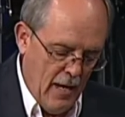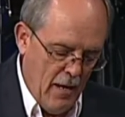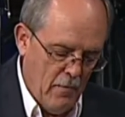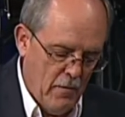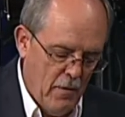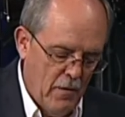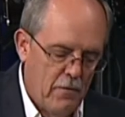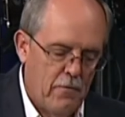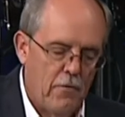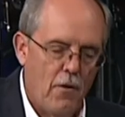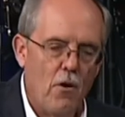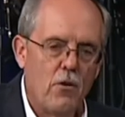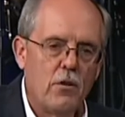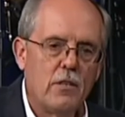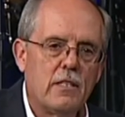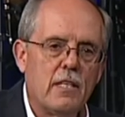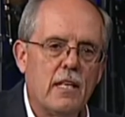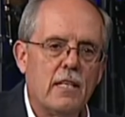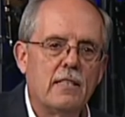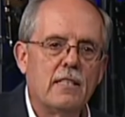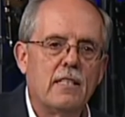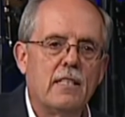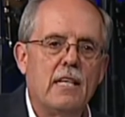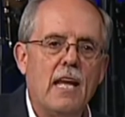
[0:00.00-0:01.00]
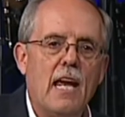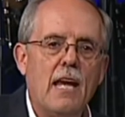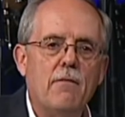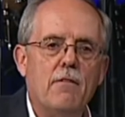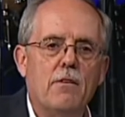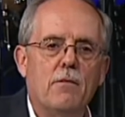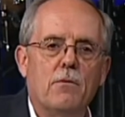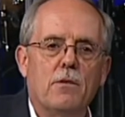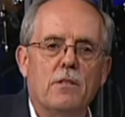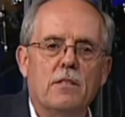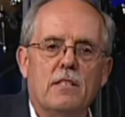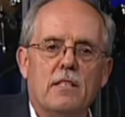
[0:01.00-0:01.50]
But, folks, as
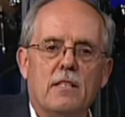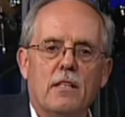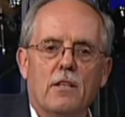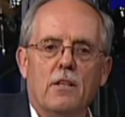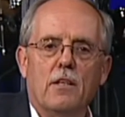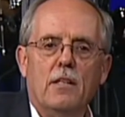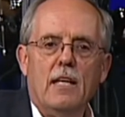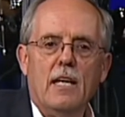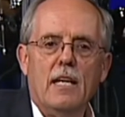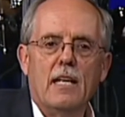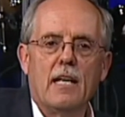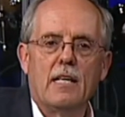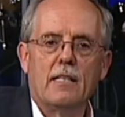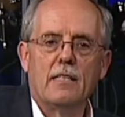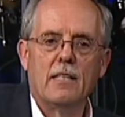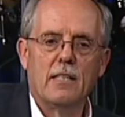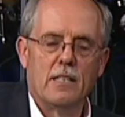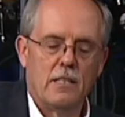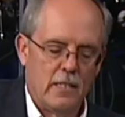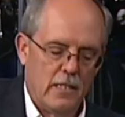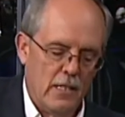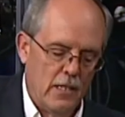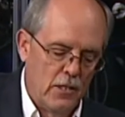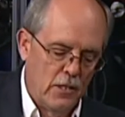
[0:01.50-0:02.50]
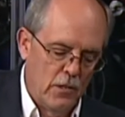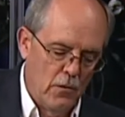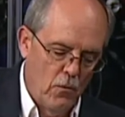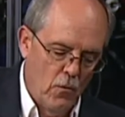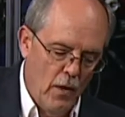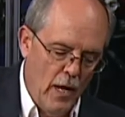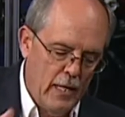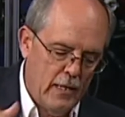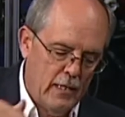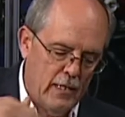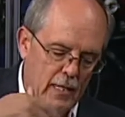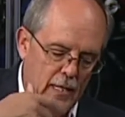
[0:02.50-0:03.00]
David was looking at this
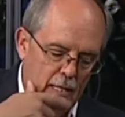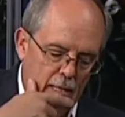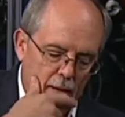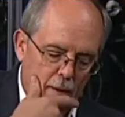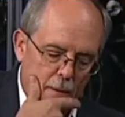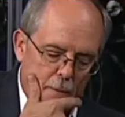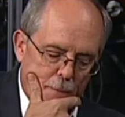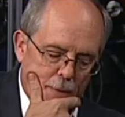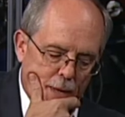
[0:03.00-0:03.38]
situation,